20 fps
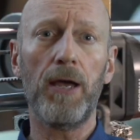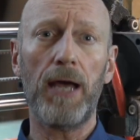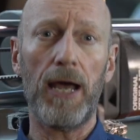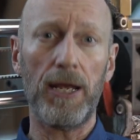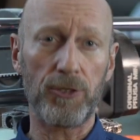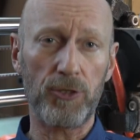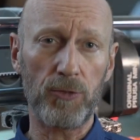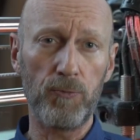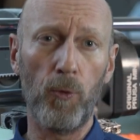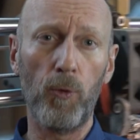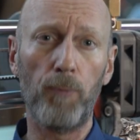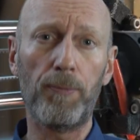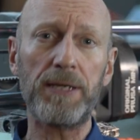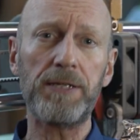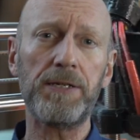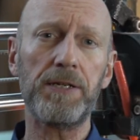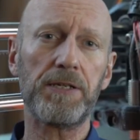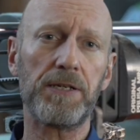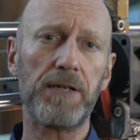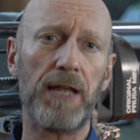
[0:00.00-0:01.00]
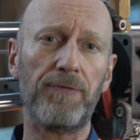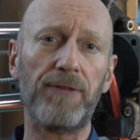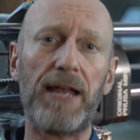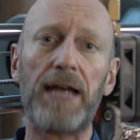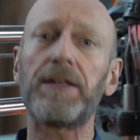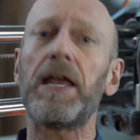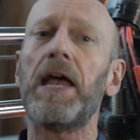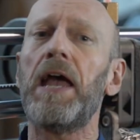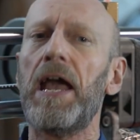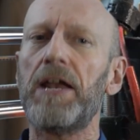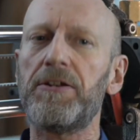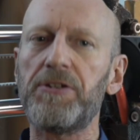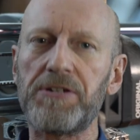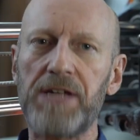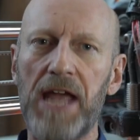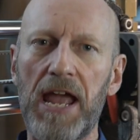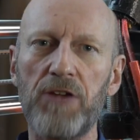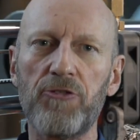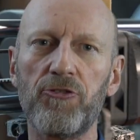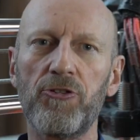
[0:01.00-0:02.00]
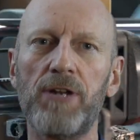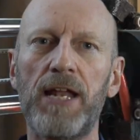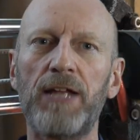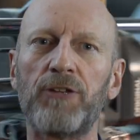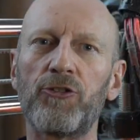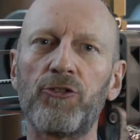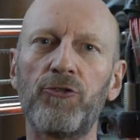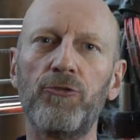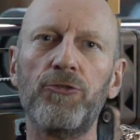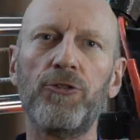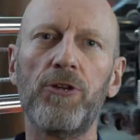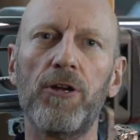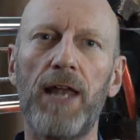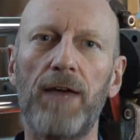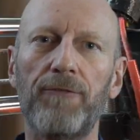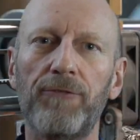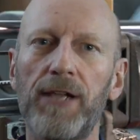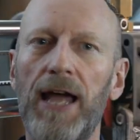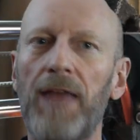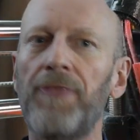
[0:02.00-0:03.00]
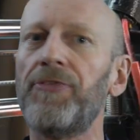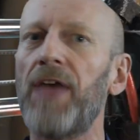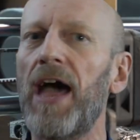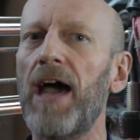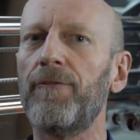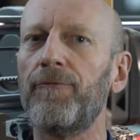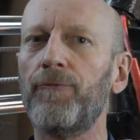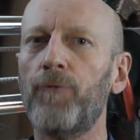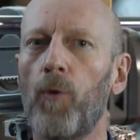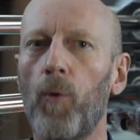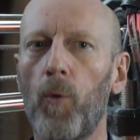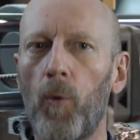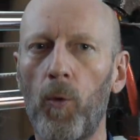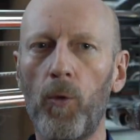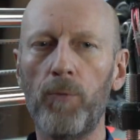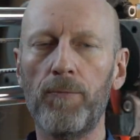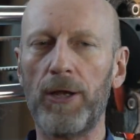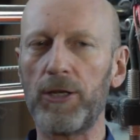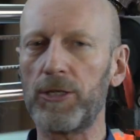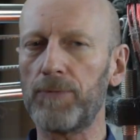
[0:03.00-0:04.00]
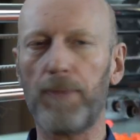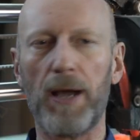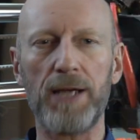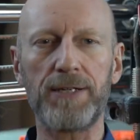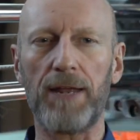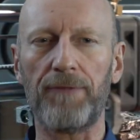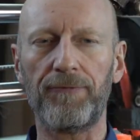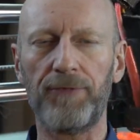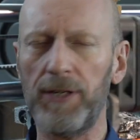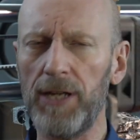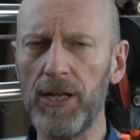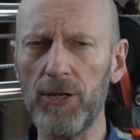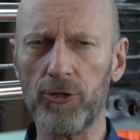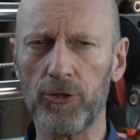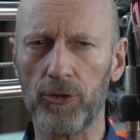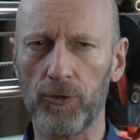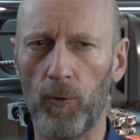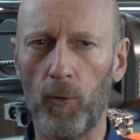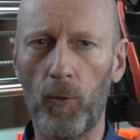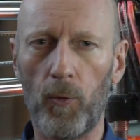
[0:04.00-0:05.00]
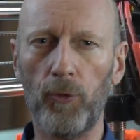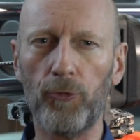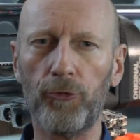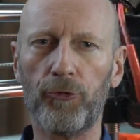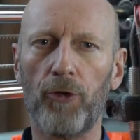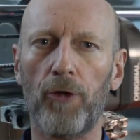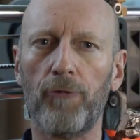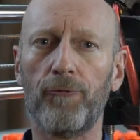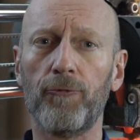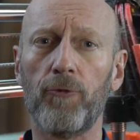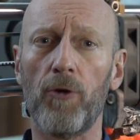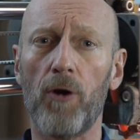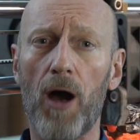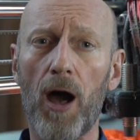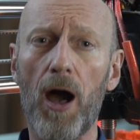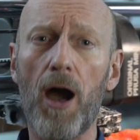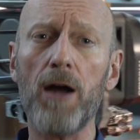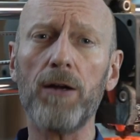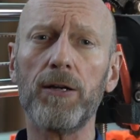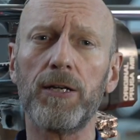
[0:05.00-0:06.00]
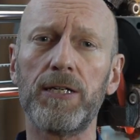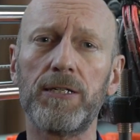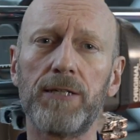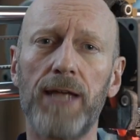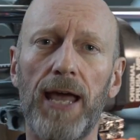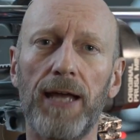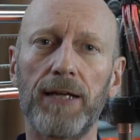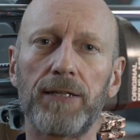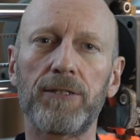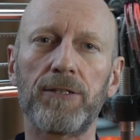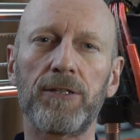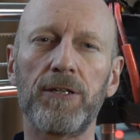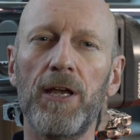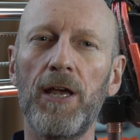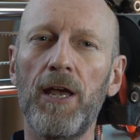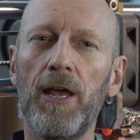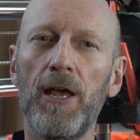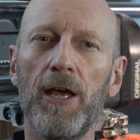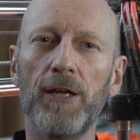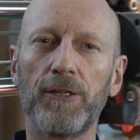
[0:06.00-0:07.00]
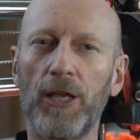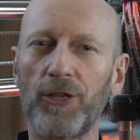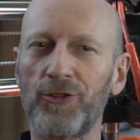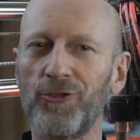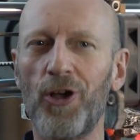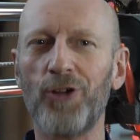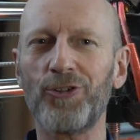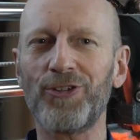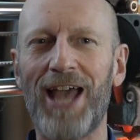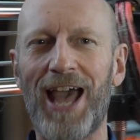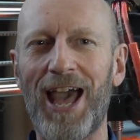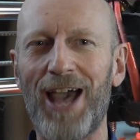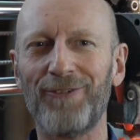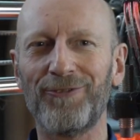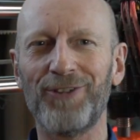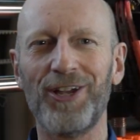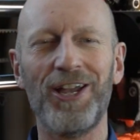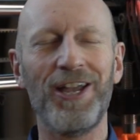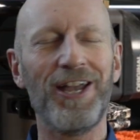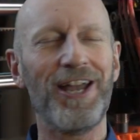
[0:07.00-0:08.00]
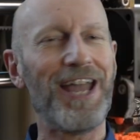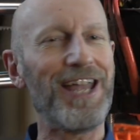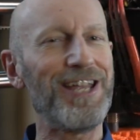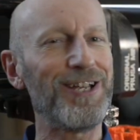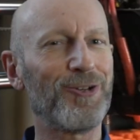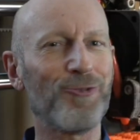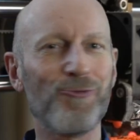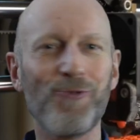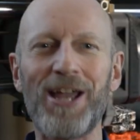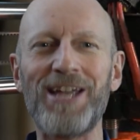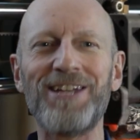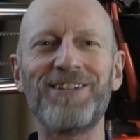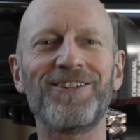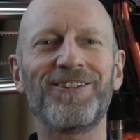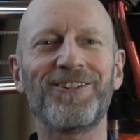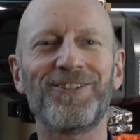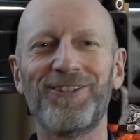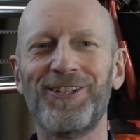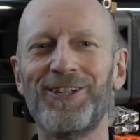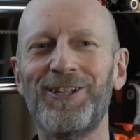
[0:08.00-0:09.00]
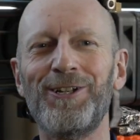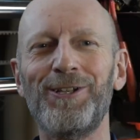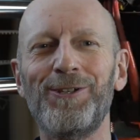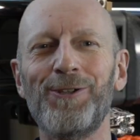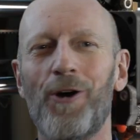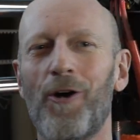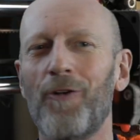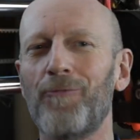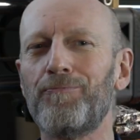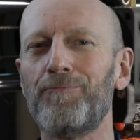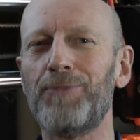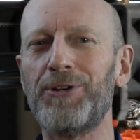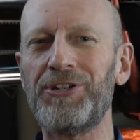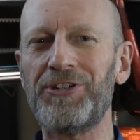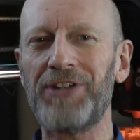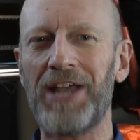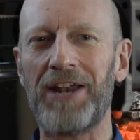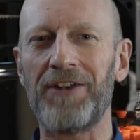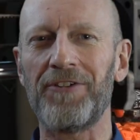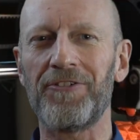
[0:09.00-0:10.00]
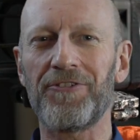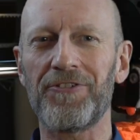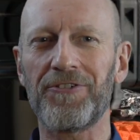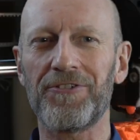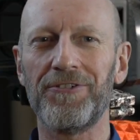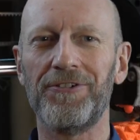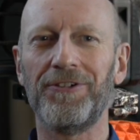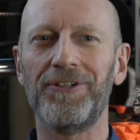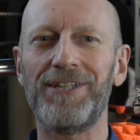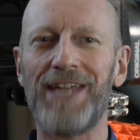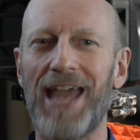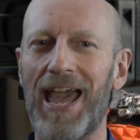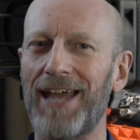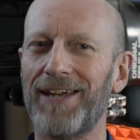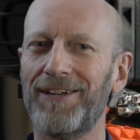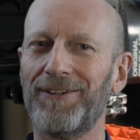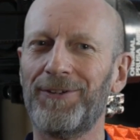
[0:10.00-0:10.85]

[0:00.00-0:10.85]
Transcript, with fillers: and small business level, at educational and studio level, and therefore almost by definition also for architects, does not have a great deal of potential yet.